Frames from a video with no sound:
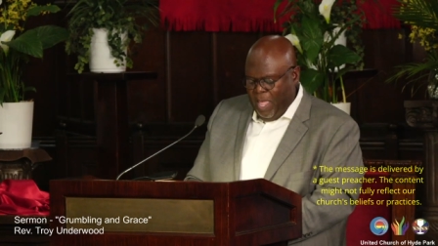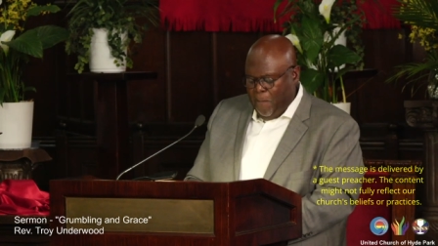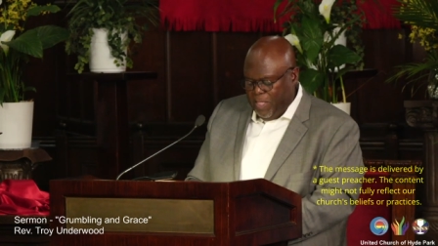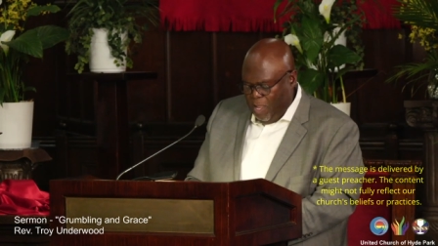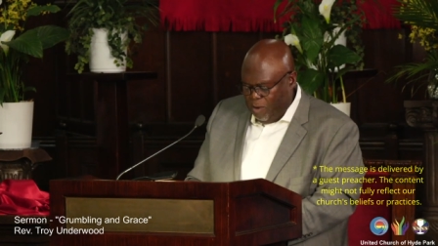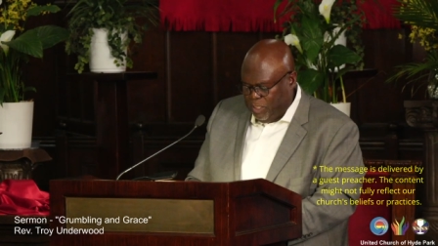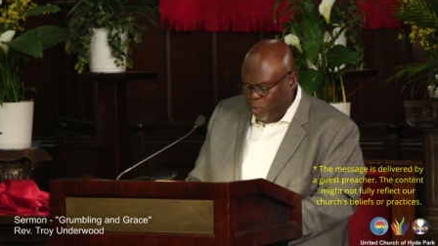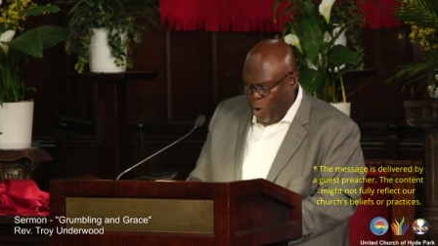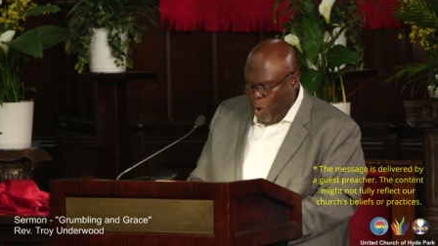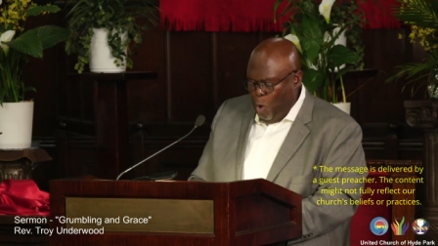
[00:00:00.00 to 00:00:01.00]
But there's
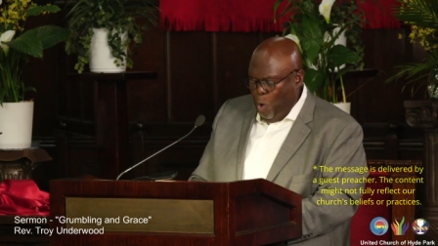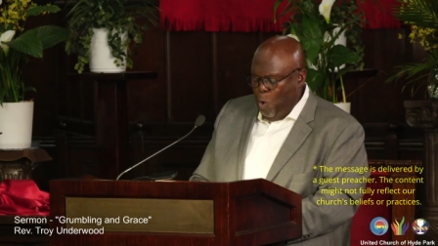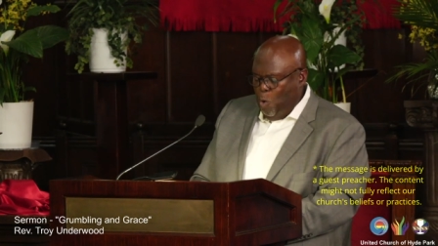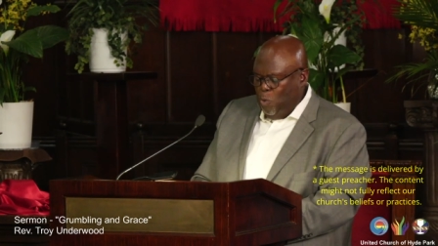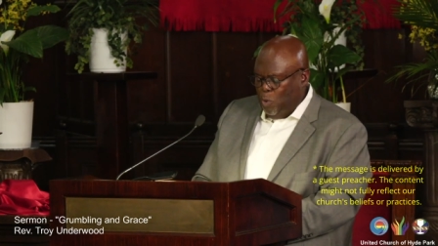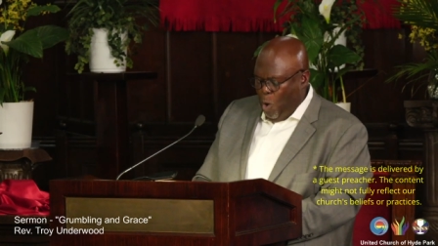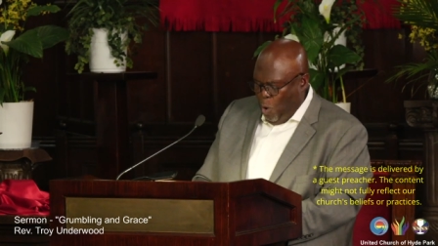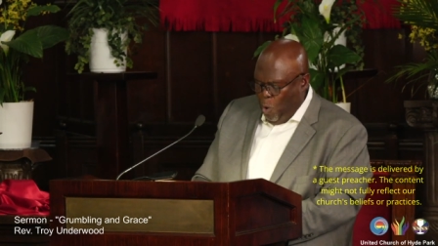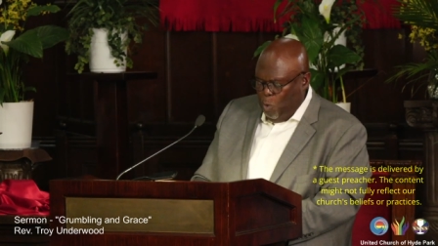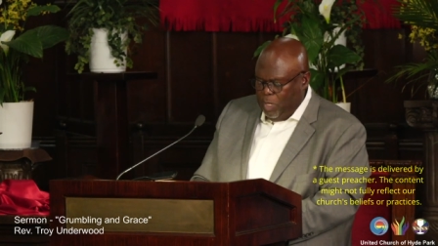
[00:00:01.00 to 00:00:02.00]
an old,
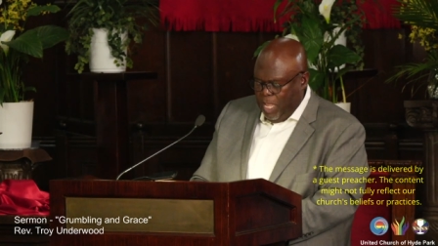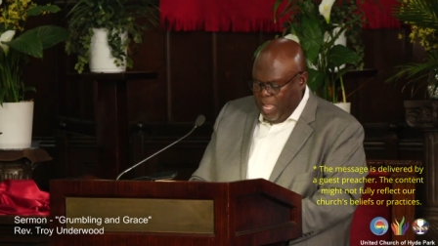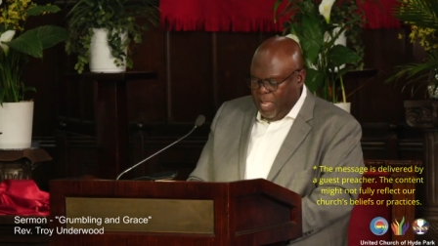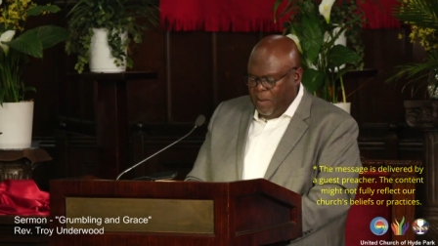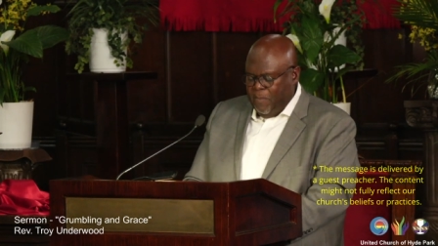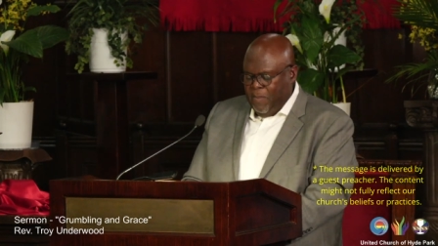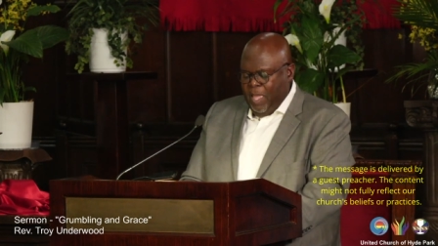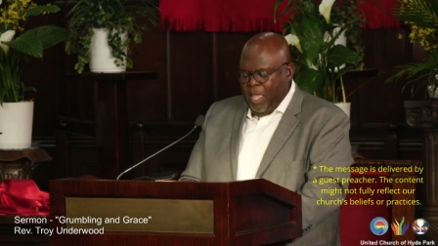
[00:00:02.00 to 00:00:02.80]
old hymn